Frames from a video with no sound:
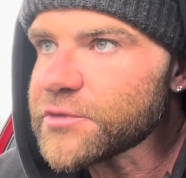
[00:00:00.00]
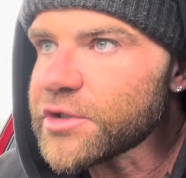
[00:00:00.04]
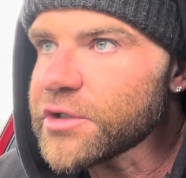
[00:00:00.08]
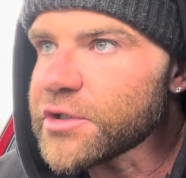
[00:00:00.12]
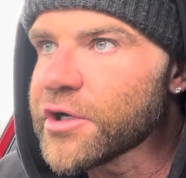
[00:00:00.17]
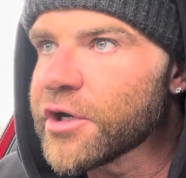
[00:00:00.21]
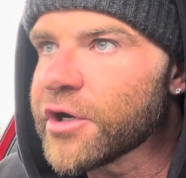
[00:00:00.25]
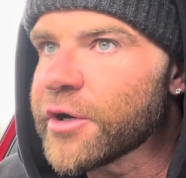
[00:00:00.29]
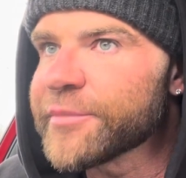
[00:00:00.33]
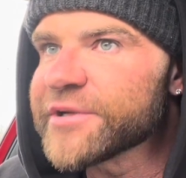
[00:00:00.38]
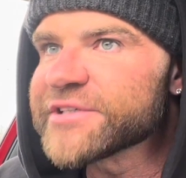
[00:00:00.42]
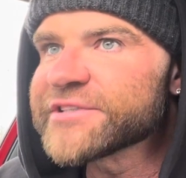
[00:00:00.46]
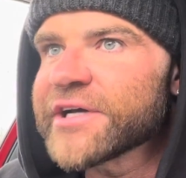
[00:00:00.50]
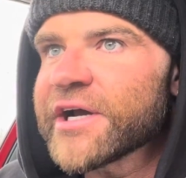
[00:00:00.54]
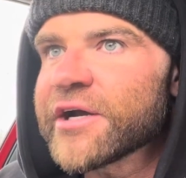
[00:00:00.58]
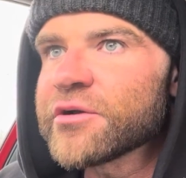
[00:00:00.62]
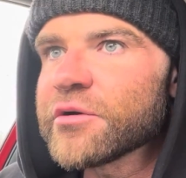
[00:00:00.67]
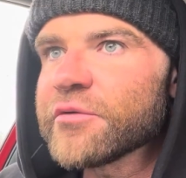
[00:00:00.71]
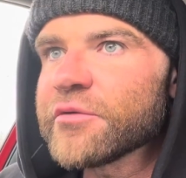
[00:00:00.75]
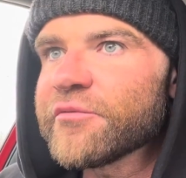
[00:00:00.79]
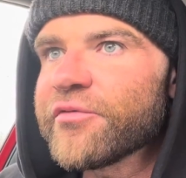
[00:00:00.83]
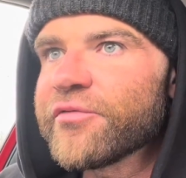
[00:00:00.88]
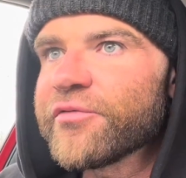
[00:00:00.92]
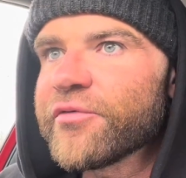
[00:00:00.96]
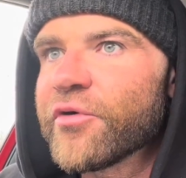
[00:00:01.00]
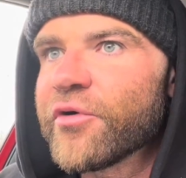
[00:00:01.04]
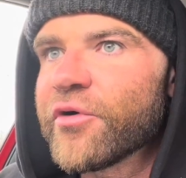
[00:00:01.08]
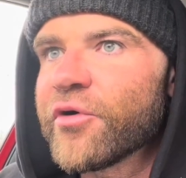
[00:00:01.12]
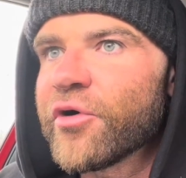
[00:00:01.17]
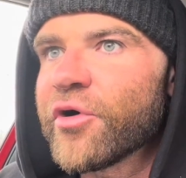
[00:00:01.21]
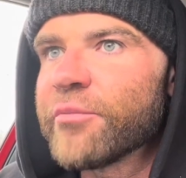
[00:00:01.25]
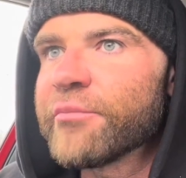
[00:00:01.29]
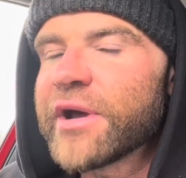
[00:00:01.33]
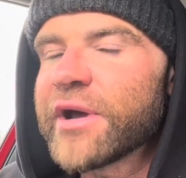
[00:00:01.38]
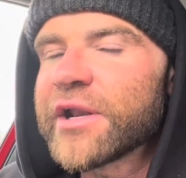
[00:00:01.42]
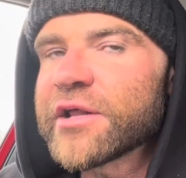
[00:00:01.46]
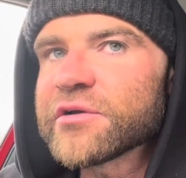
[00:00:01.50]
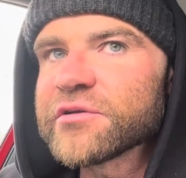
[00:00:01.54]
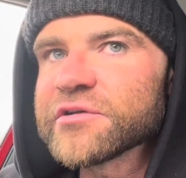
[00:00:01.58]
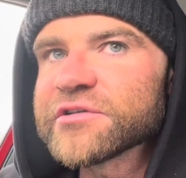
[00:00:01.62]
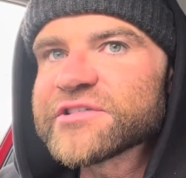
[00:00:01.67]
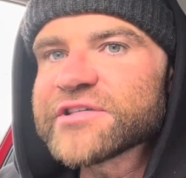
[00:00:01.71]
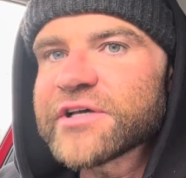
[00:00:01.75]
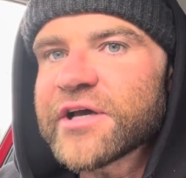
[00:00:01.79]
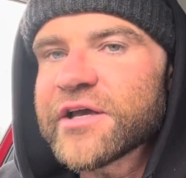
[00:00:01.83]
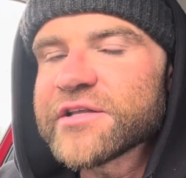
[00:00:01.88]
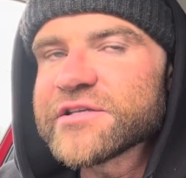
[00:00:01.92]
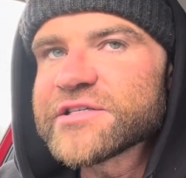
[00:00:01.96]
I signed up for medical
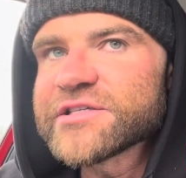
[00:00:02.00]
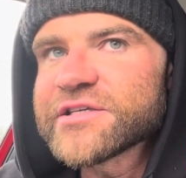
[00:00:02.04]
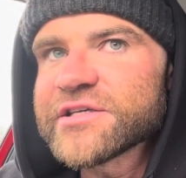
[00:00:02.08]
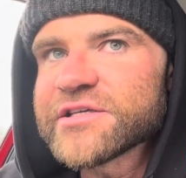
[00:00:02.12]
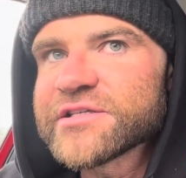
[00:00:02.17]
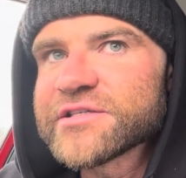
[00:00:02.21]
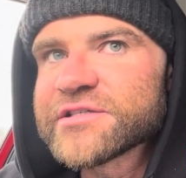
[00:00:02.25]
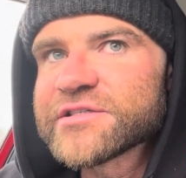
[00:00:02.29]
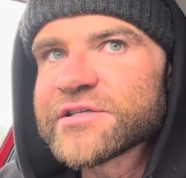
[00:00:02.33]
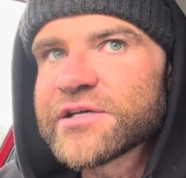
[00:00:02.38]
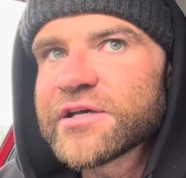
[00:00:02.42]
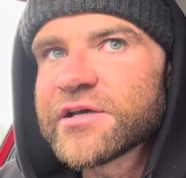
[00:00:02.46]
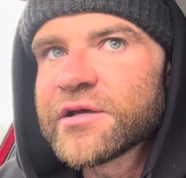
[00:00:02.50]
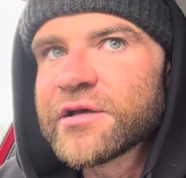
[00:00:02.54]
sciences